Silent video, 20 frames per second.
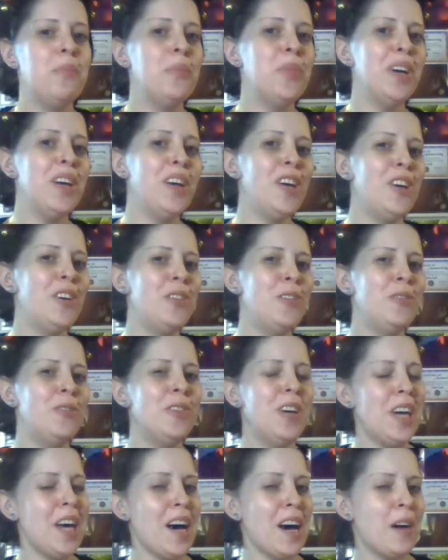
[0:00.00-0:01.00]
bringing you
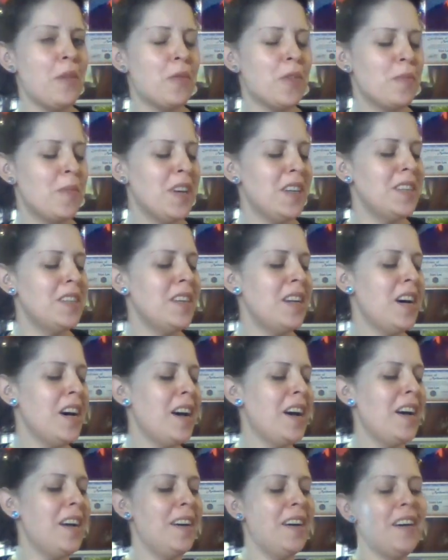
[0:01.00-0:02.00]
Catwoman
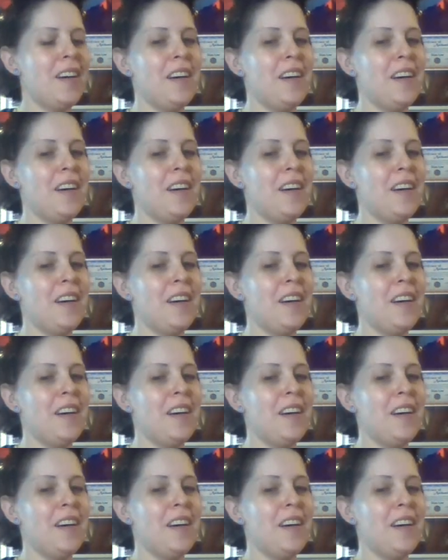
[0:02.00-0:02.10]
today.